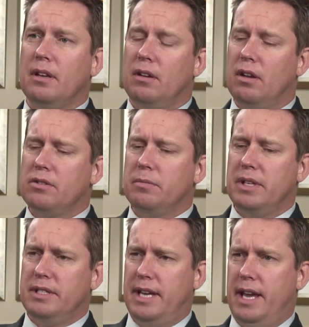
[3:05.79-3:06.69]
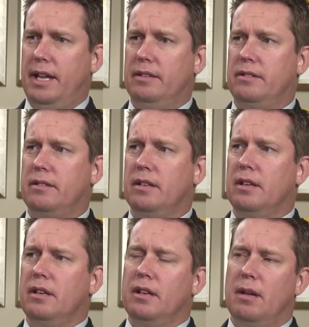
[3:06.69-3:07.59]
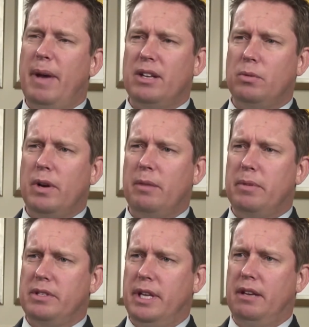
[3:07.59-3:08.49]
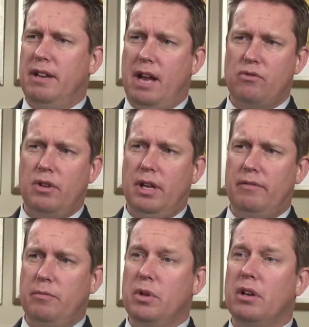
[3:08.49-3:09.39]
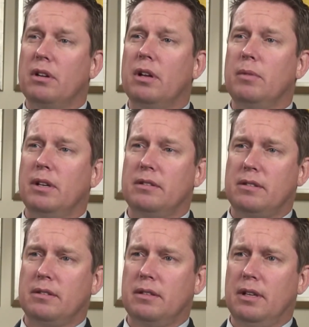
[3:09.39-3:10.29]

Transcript: Colostrum contains about 20% naturally of immunoglobulins,